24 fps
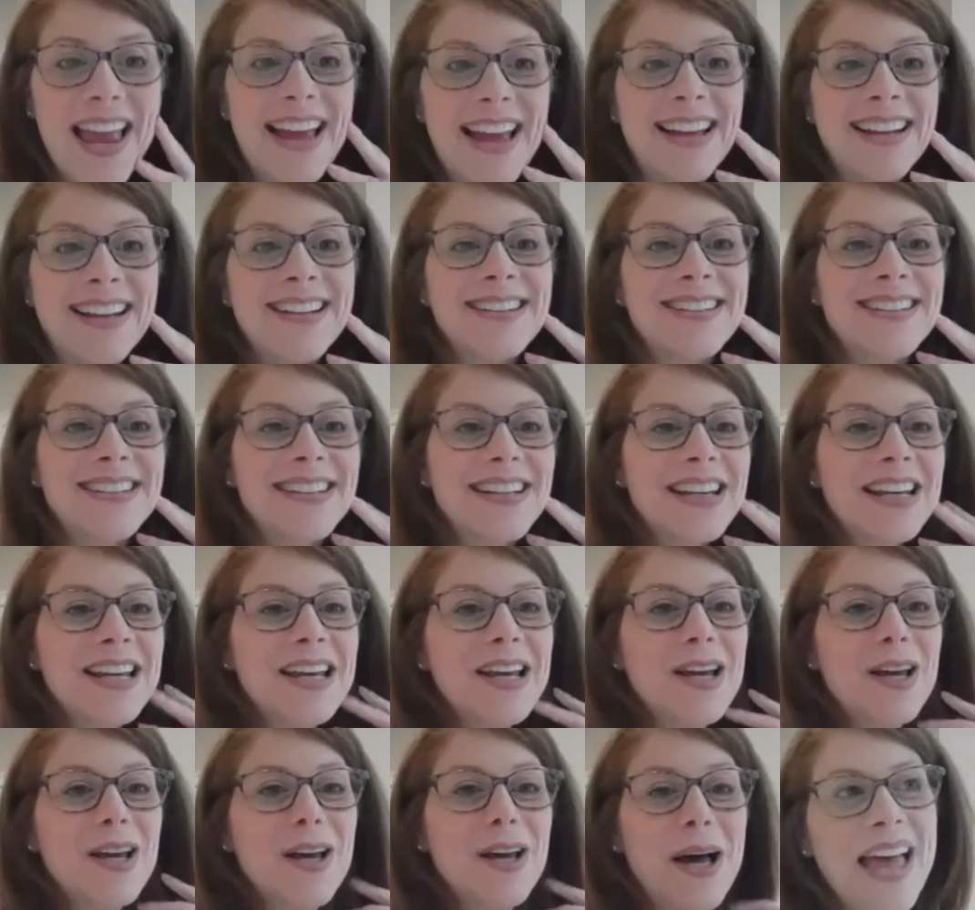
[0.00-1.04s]
And
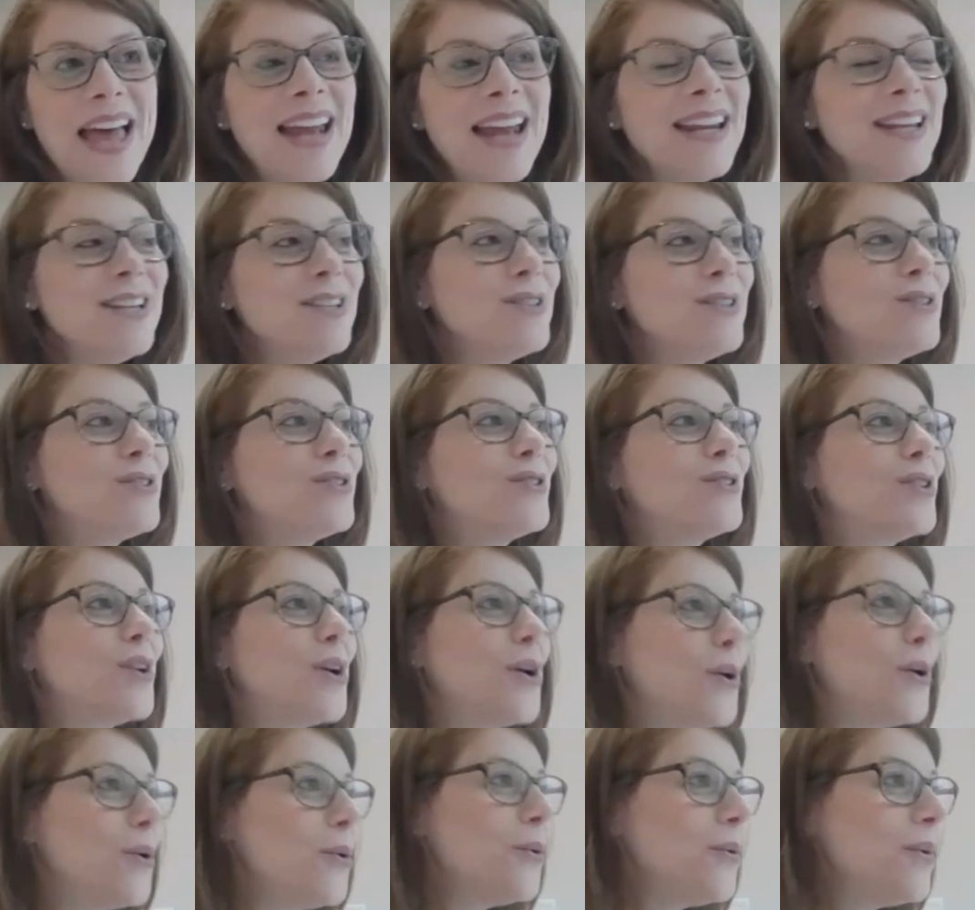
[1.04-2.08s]
that is
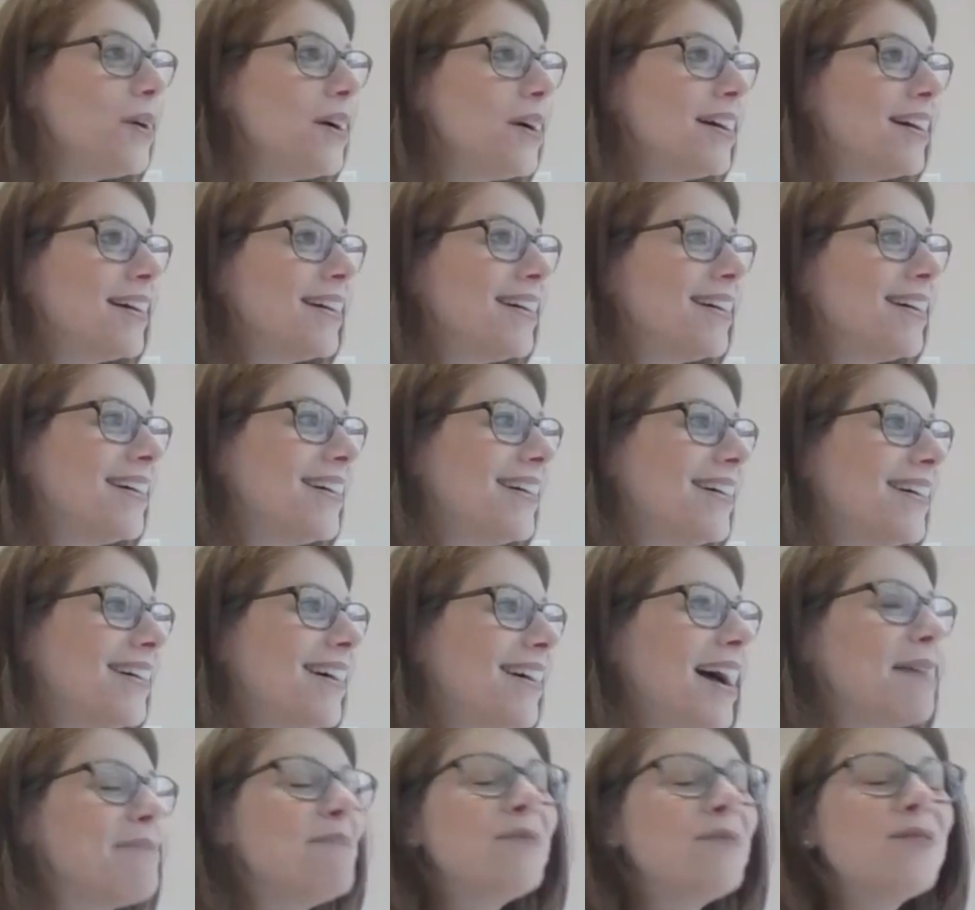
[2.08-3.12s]
so,
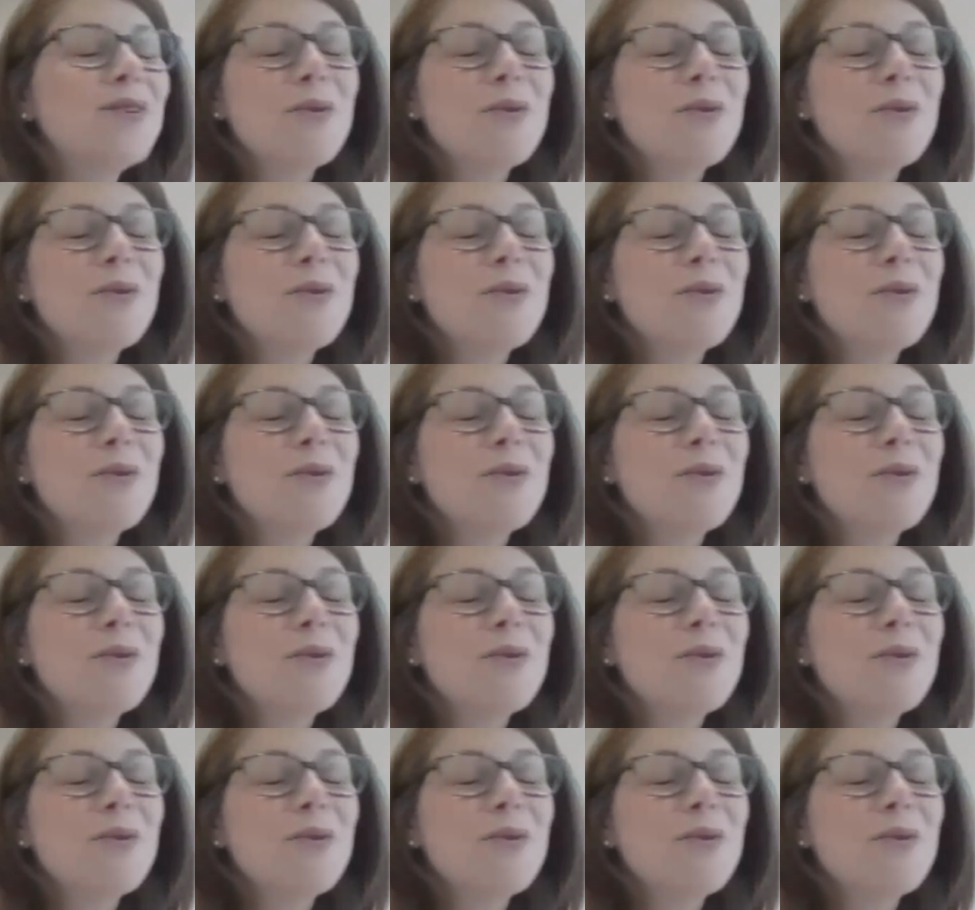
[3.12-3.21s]
I'm